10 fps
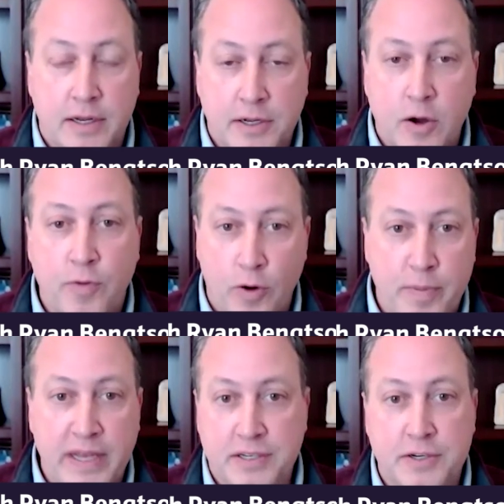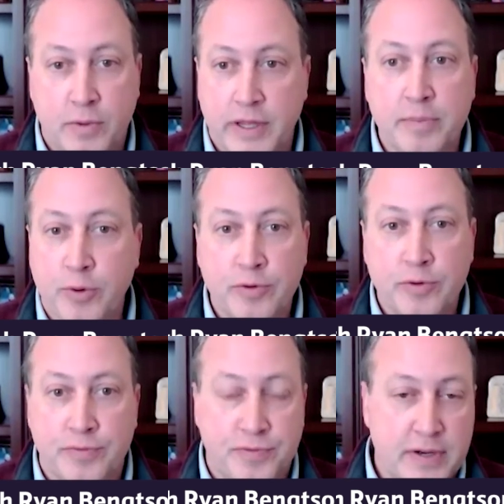a go forward basis to really
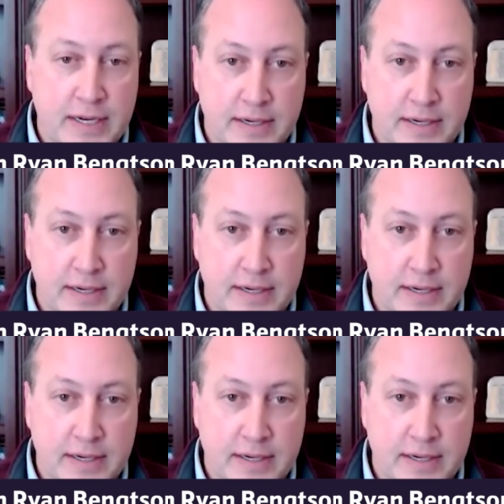improve